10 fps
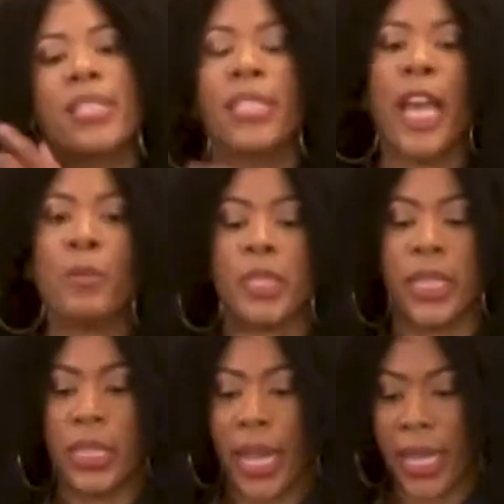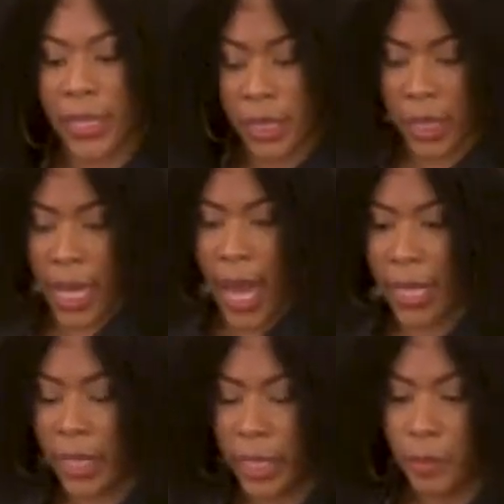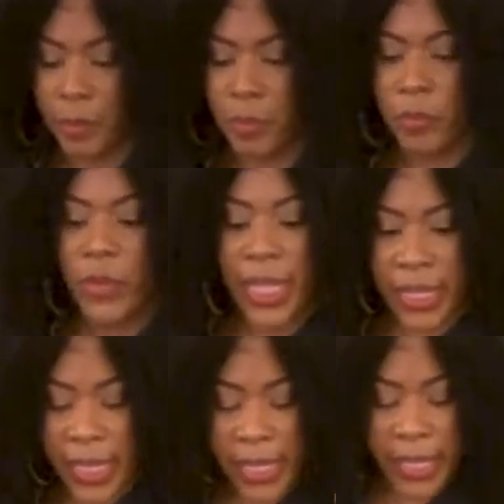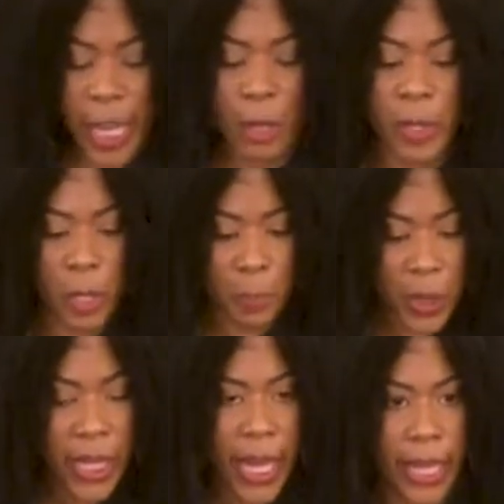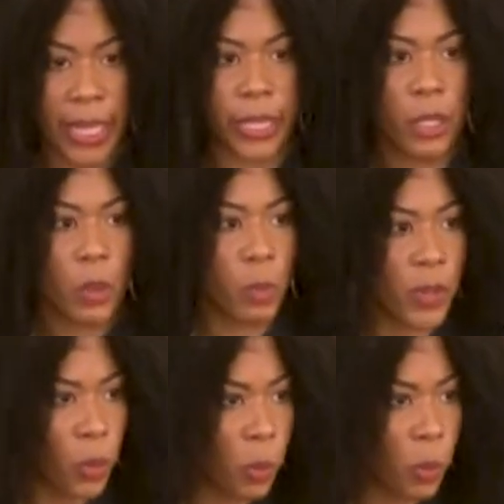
Samson and Delilah. See, Samson played with the